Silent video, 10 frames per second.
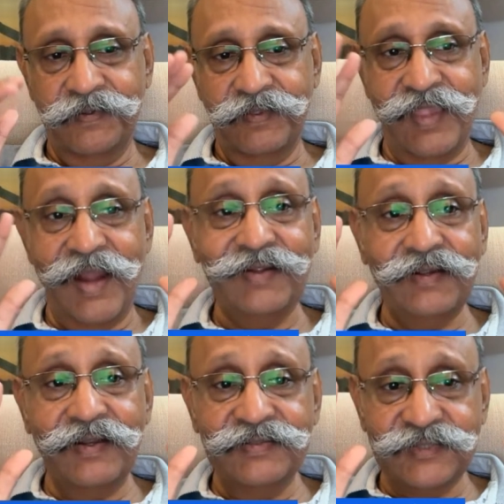
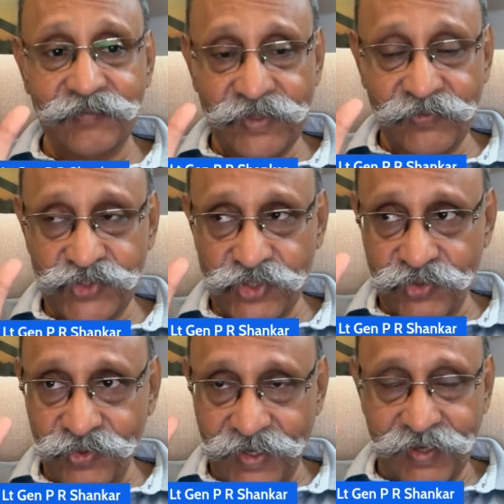That is something which you
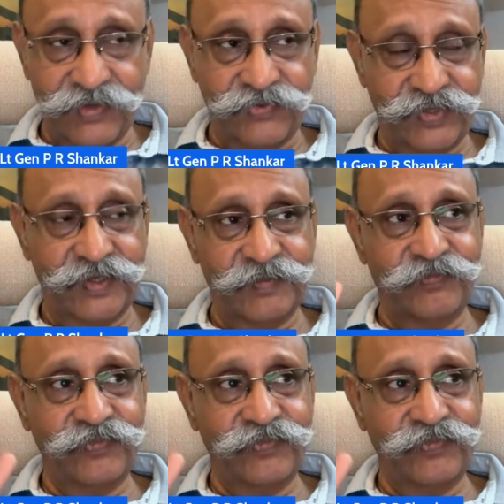have to understand.